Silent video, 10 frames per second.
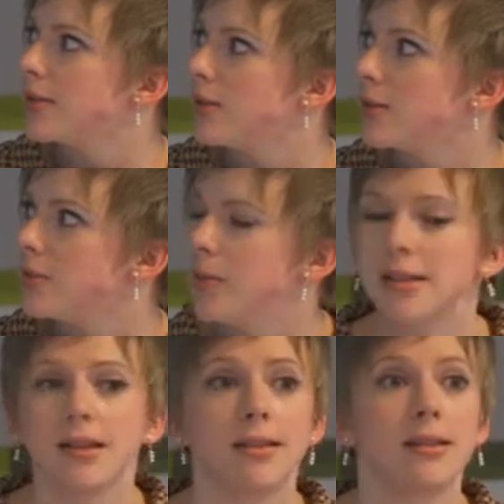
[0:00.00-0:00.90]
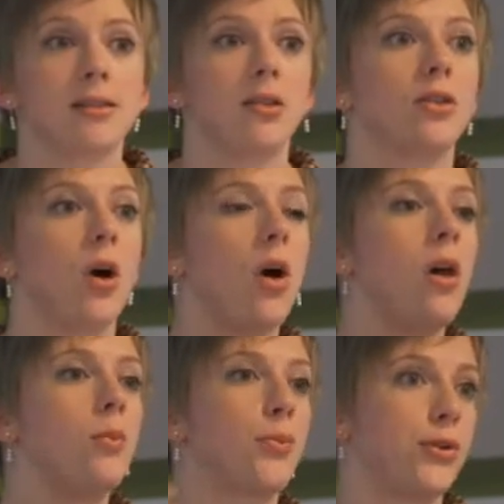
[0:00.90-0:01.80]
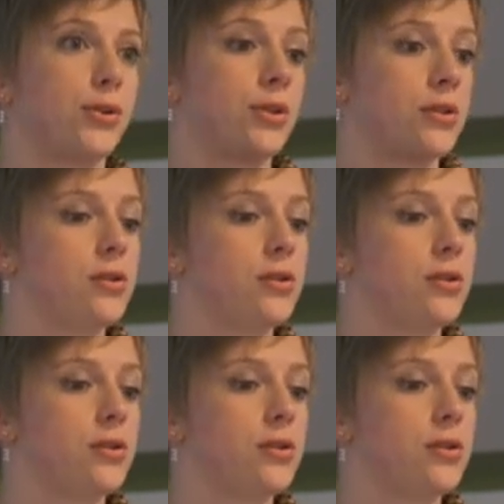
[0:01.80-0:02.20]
just means that it's not all products.